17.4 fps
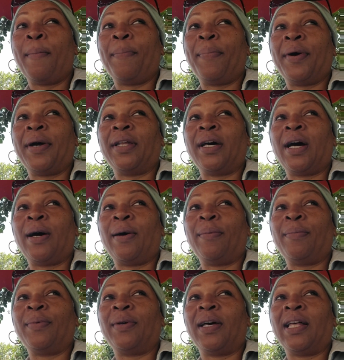But
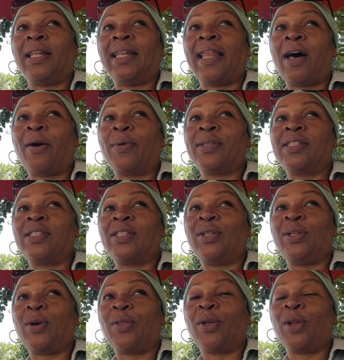allow us to
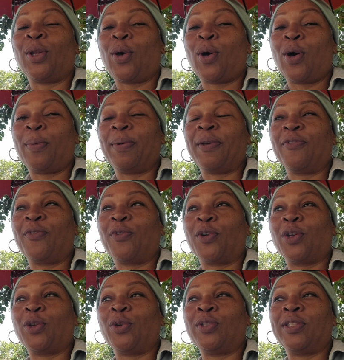know the law before
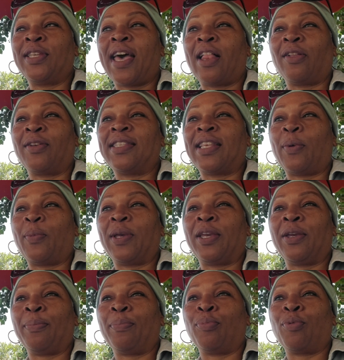you tell us that
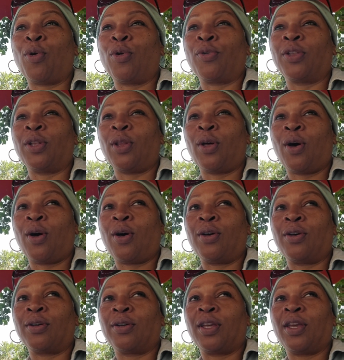we broke the
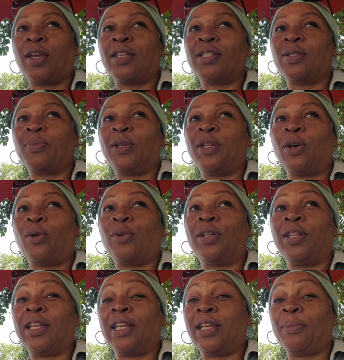law, because
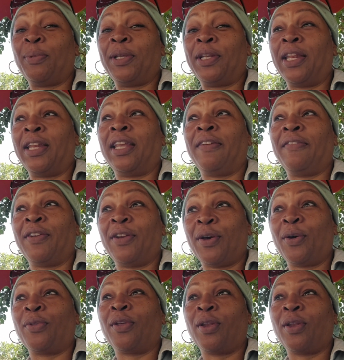we didn't even know the